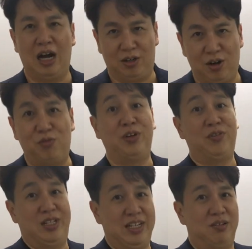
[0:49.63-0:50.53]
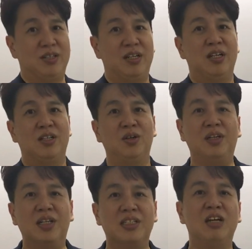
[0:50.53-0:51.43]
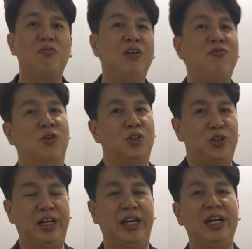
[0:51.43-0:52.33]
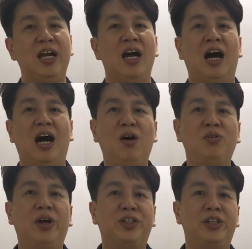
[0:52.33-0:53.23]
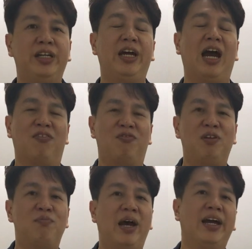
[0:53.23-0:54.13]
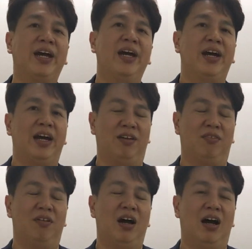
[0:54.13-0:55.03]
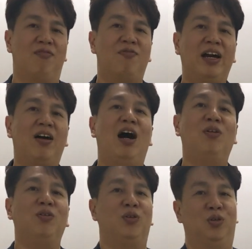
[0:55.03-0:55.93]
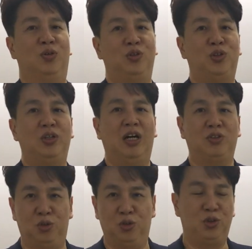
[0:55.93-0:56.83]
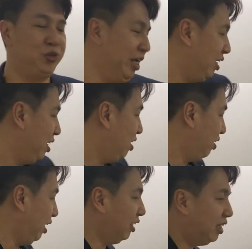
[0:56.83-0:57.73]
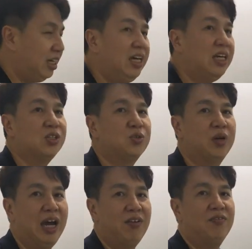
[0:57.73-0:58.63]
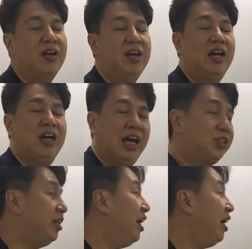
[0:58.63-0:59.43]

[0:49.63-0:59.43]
golfing results? So in the same way for trading, how do you actually have feedback and find out how do you trade? Okay, the key is to actually